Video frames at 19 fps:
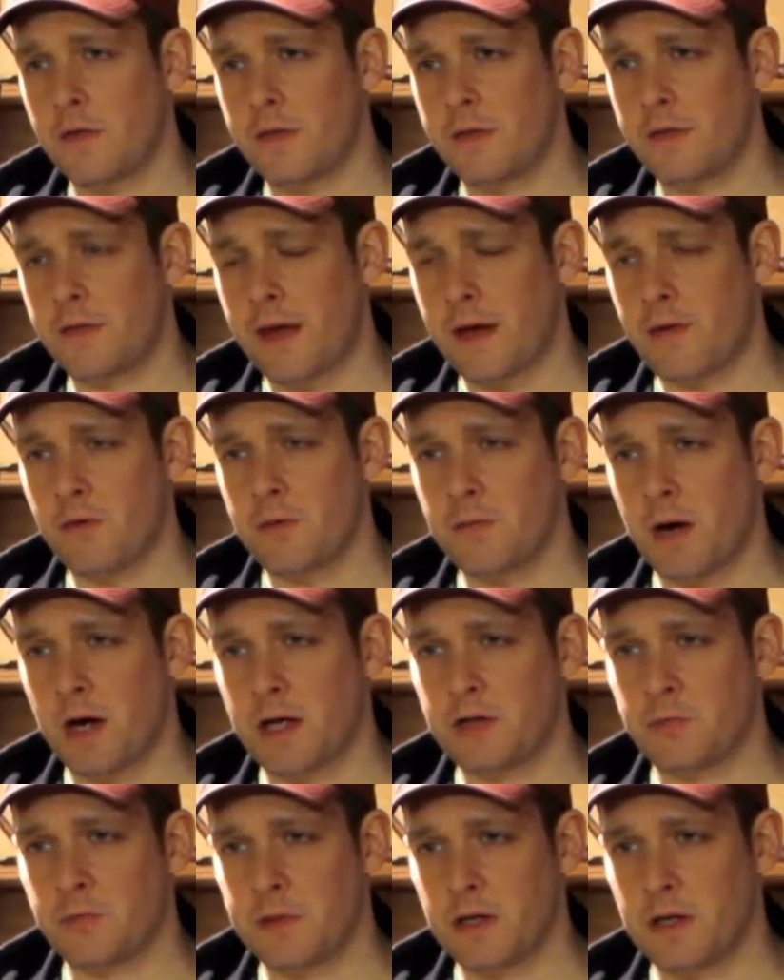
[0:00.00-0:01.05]
that
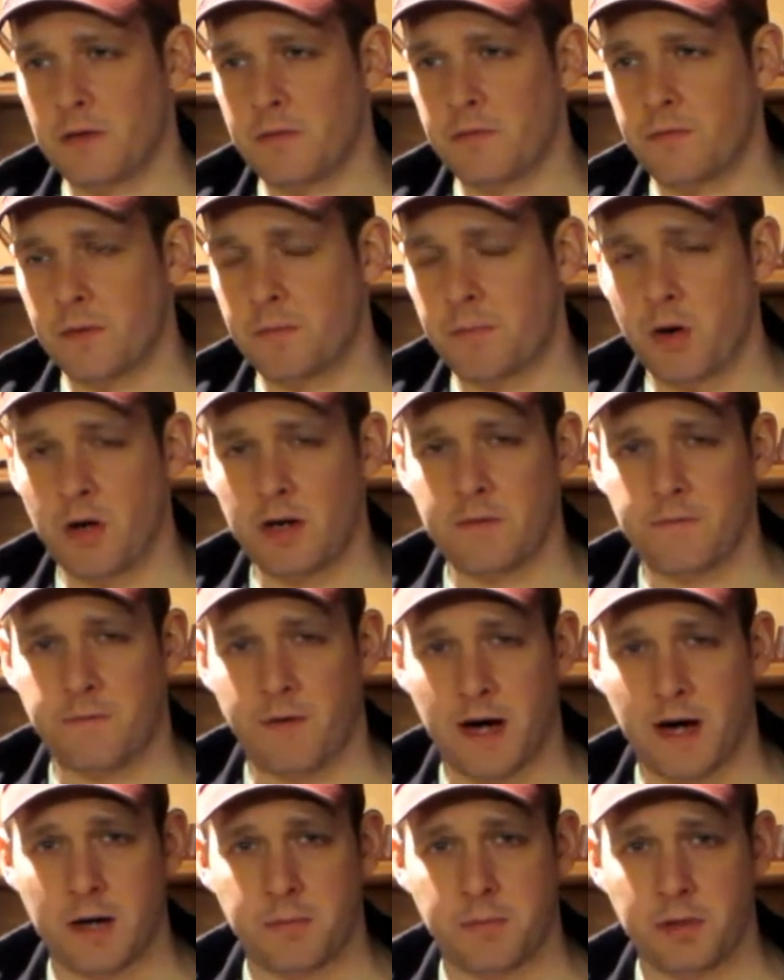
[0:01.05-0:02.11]
reminds me of a burning
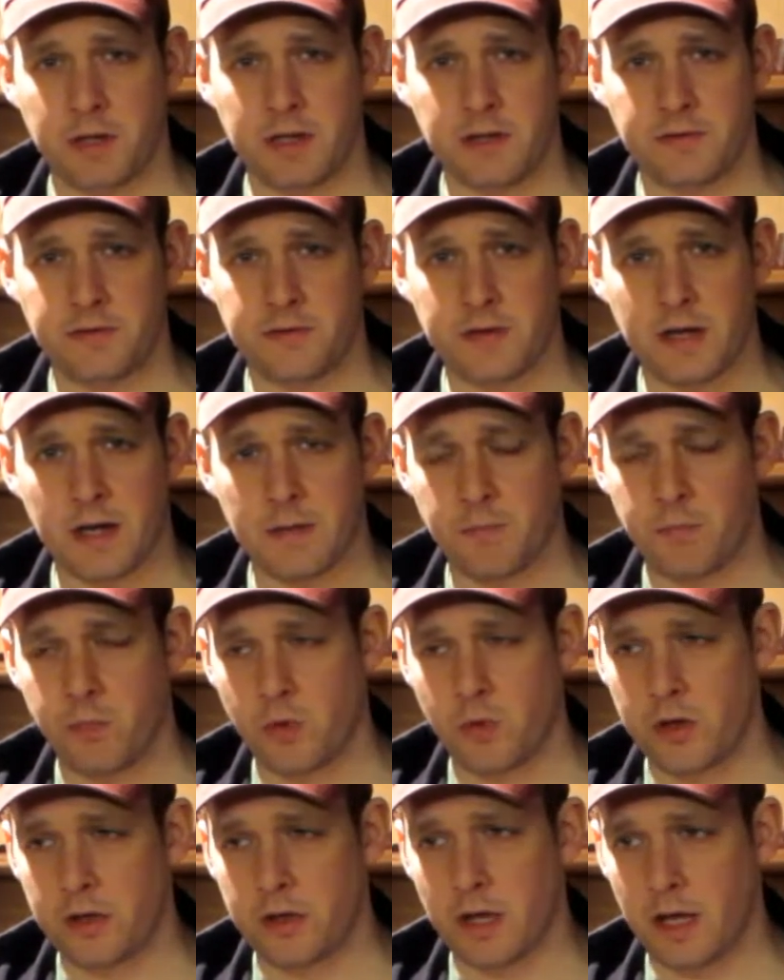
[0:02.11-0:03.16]
fireplace type wood,